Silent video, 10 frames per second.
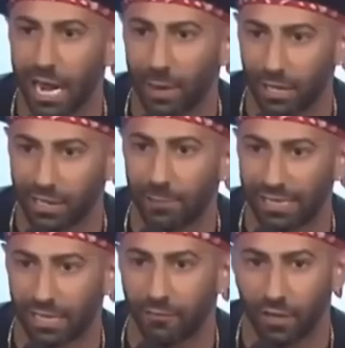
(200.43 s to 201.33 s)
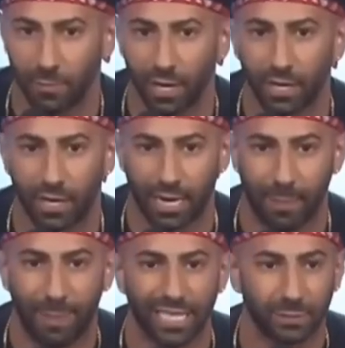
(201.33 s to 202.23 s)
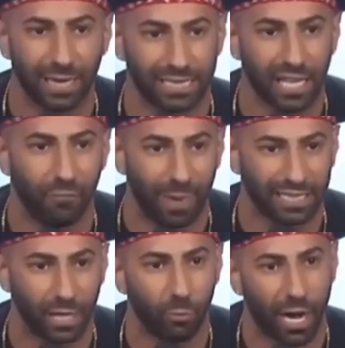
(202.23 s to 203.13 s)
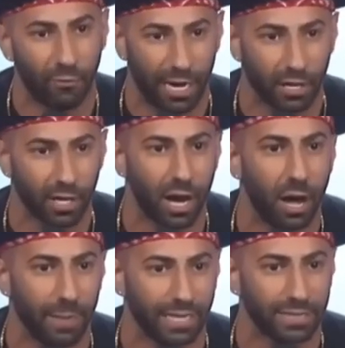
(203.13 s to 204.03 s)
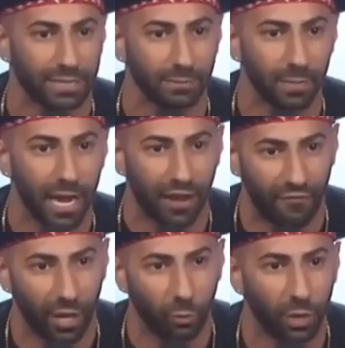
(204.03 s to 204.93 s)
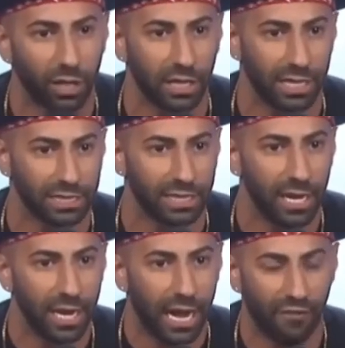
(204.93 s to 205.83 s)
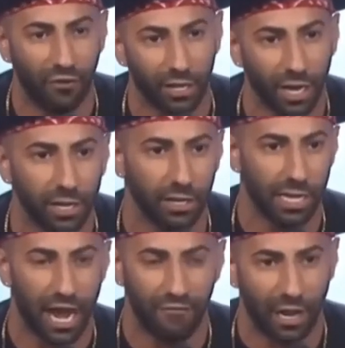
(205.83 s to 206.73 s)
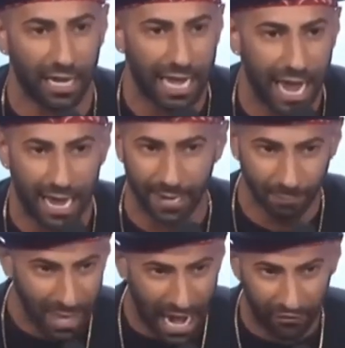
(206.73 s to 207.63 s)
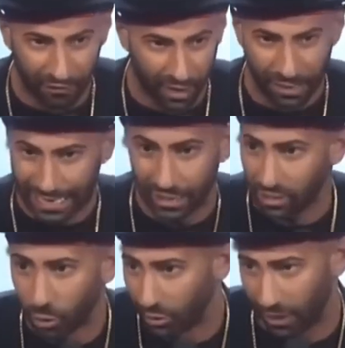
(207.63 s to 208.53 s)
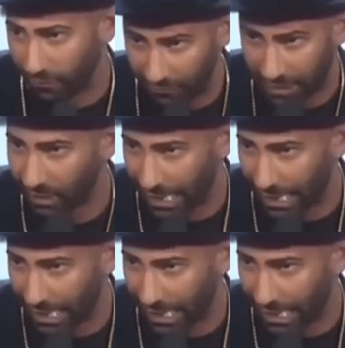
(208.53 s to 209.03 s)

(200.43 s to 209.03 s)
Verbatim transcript: time, I looked at myself in the mirror and I based myself based on what I read on the comments. I felt worthless. I felt ugly. I felt gay. I felt that no. Uh,